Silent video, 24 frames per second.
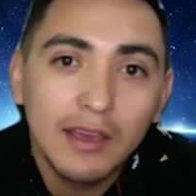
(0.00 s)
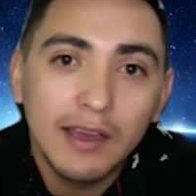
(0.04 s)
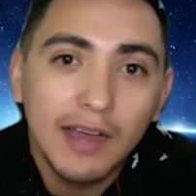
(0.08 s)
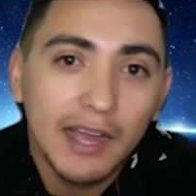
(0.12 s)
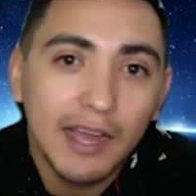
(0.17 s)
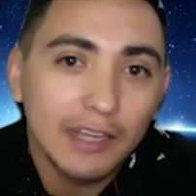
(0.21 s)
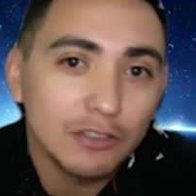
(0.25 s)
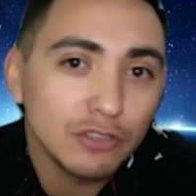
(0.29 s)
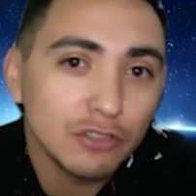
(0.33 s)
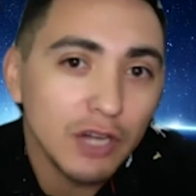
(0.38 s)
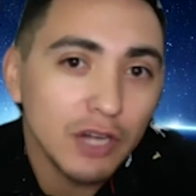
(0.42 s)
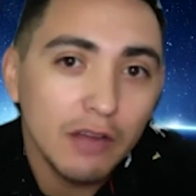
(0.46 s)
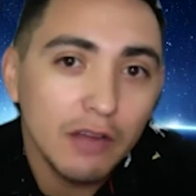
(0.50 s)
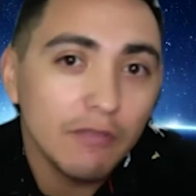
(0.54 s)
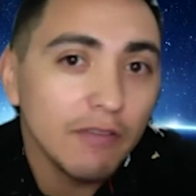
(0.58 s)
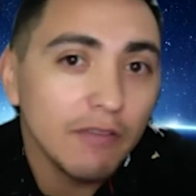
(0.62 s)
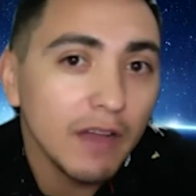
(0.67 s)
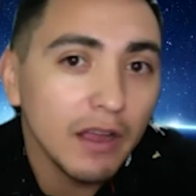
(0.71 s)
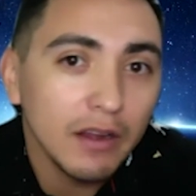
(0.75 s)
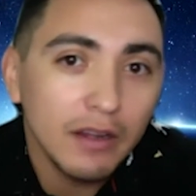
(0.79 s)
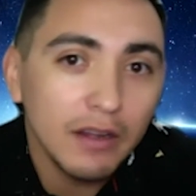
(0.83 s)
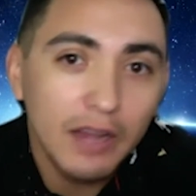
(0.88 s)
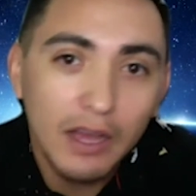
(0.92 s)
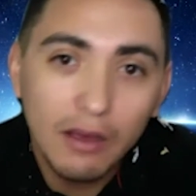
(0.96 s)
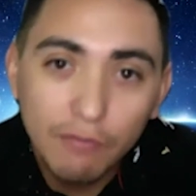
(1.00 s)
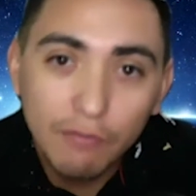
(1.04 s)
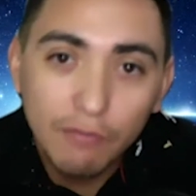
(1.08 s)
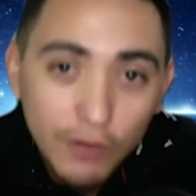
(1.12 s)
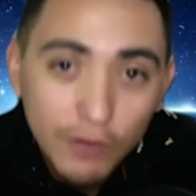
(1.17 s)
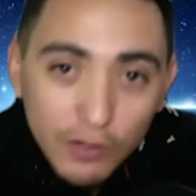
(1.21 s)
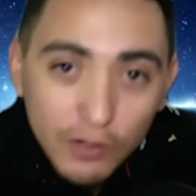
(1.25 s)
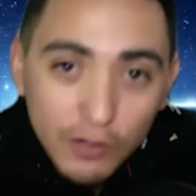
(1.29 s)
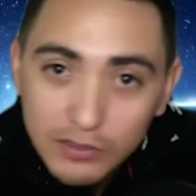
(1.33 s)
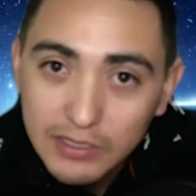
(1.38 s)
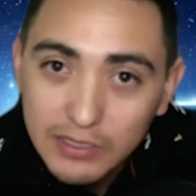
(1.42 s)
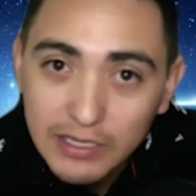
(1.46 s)
I try to find out
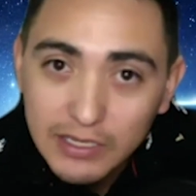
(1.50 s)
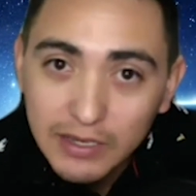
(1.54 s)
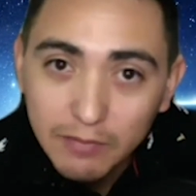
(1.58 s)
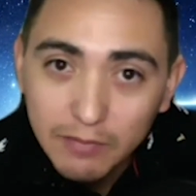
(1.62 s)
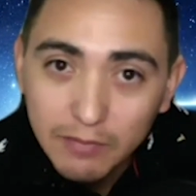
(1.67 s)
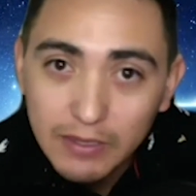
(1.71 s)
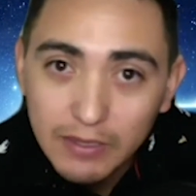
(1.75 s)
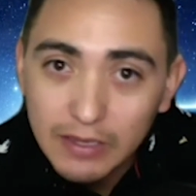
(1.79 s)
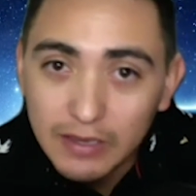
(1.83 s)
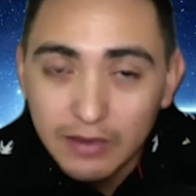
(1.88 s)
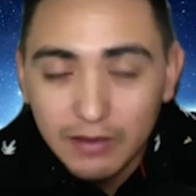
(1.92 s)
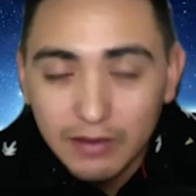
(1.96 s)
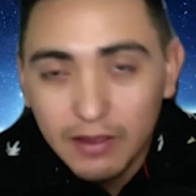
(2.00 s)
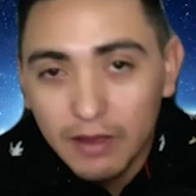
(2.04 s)
first thing.